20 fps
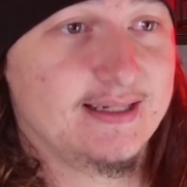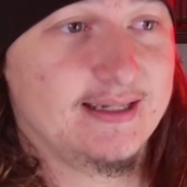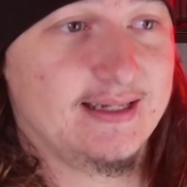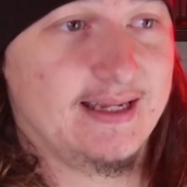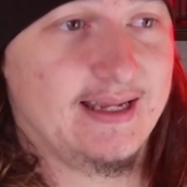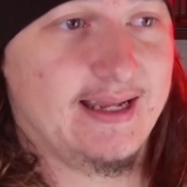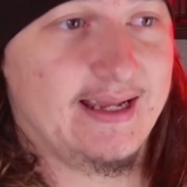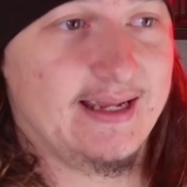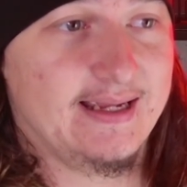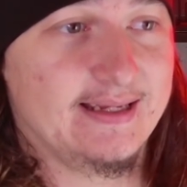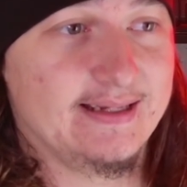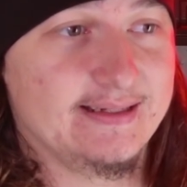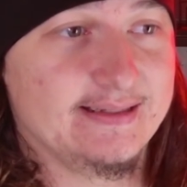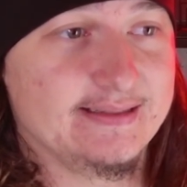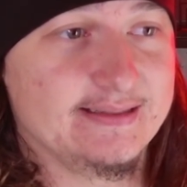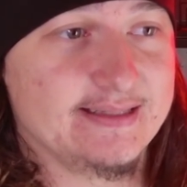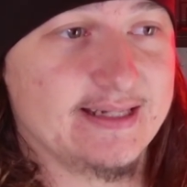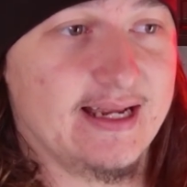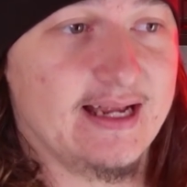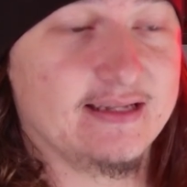
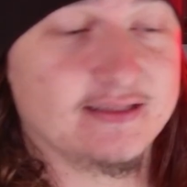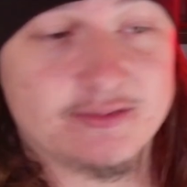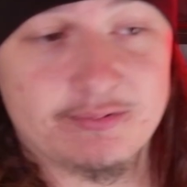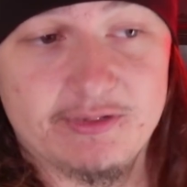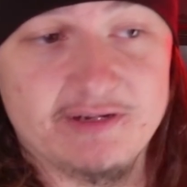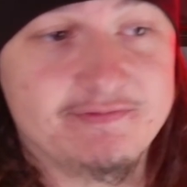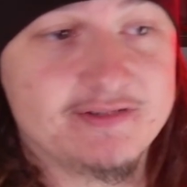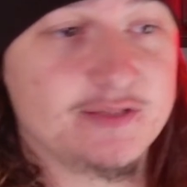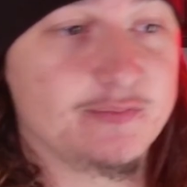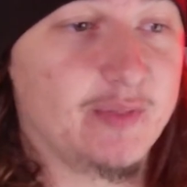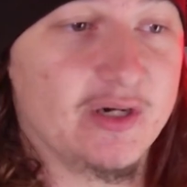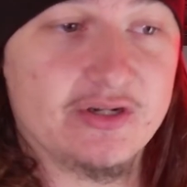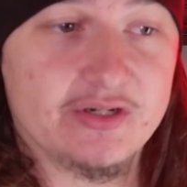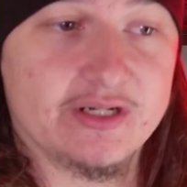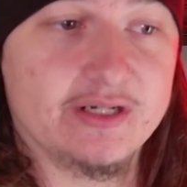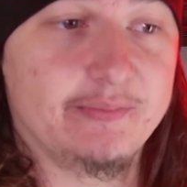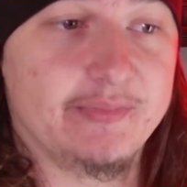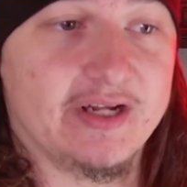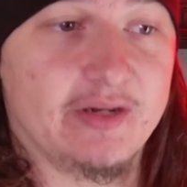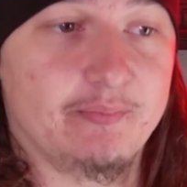And as we've
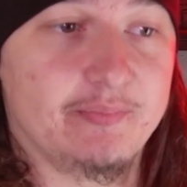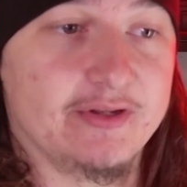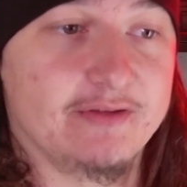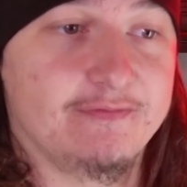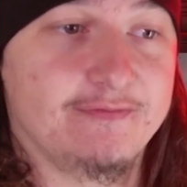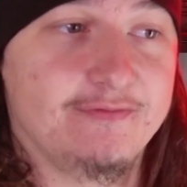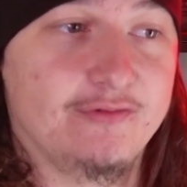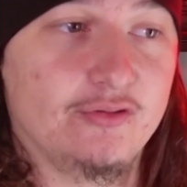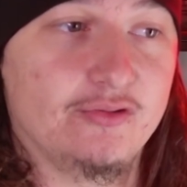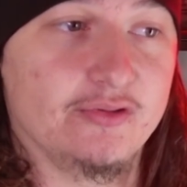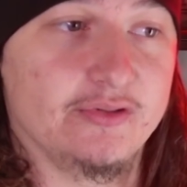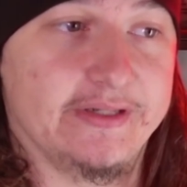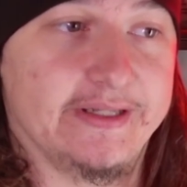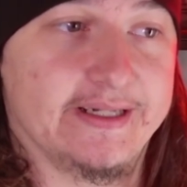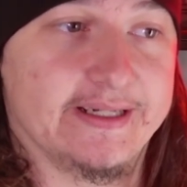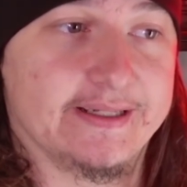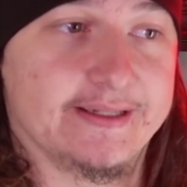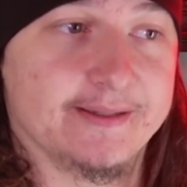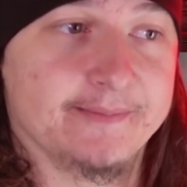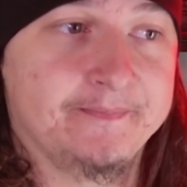spoken about before,
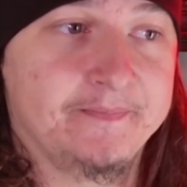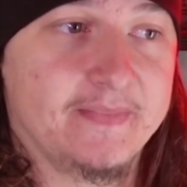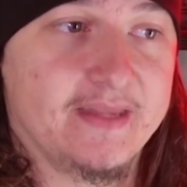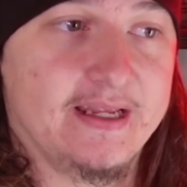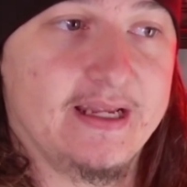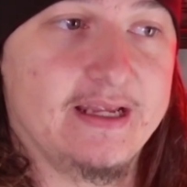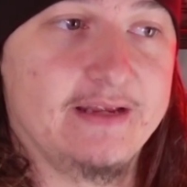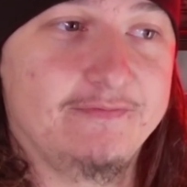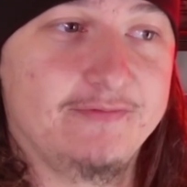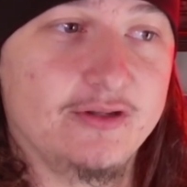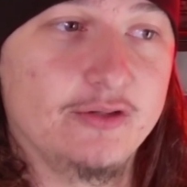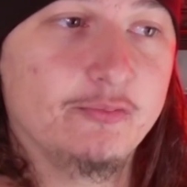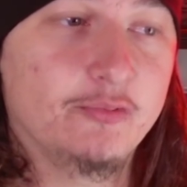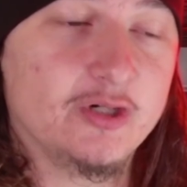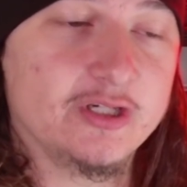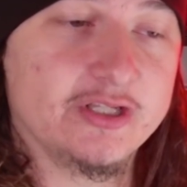like if you want